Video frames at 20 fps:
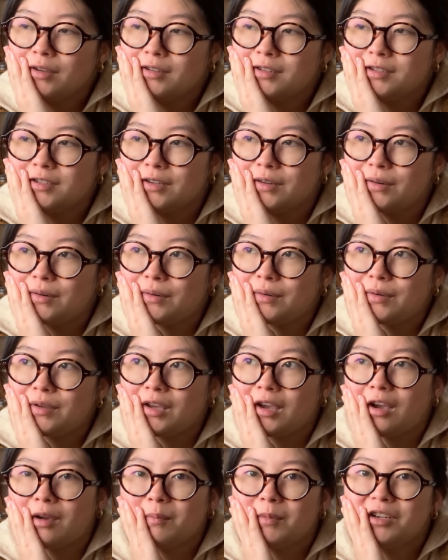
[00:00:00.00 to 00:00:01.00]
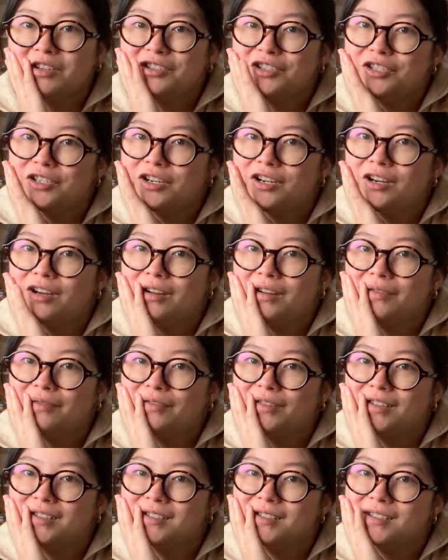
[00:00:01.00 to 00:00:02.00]
So yeah, I'm not sure
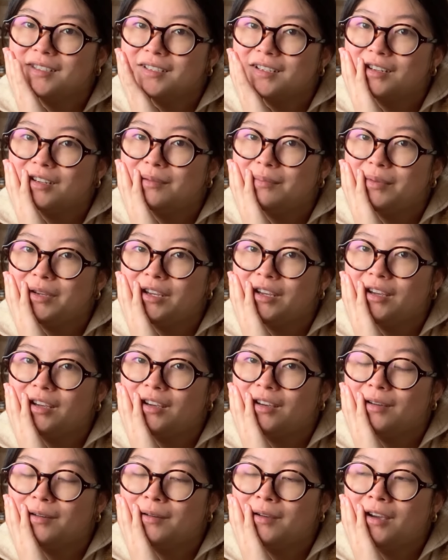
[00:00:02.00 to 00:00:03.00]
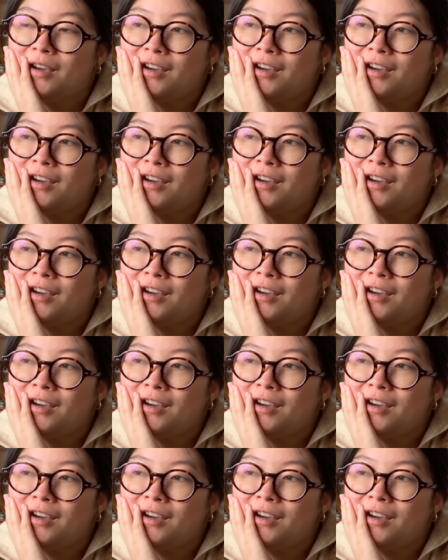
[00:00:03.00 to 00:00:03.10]
if this is gonna be